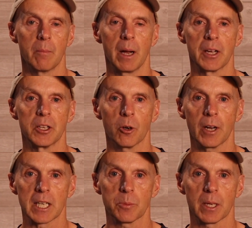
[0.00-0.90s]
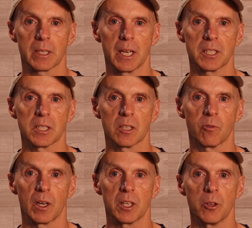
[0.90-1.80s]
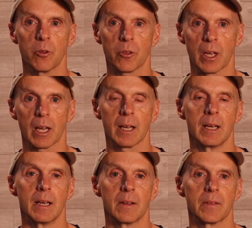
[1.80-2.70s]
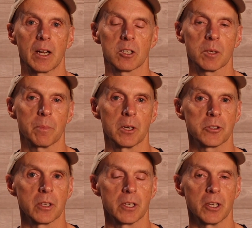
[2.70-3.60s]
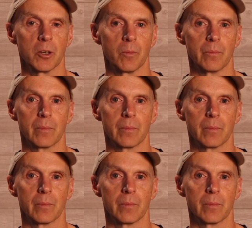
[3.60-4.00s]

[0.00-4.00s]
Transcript: about your expectations of what you think they are supposed to do.